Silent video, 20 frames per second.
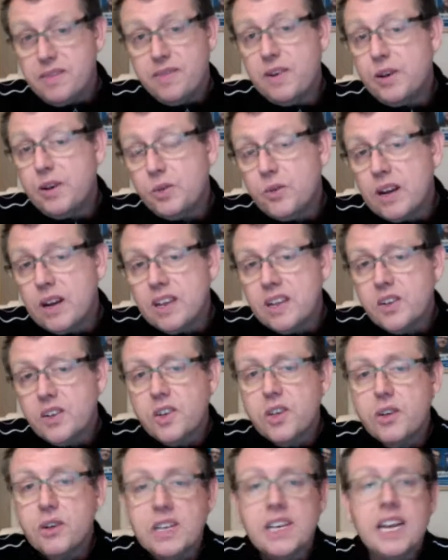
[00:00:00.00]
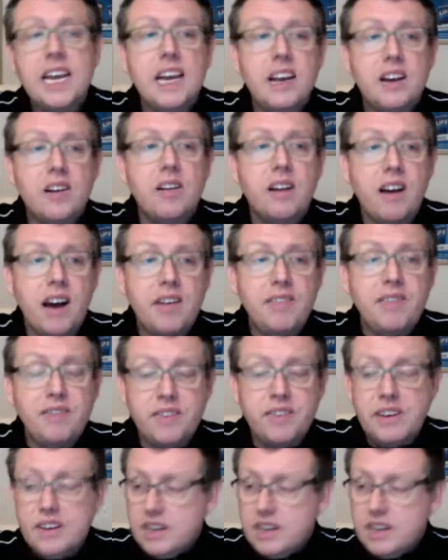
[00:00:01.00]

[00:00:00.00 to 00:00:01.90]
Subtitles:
first one is you can heal your life.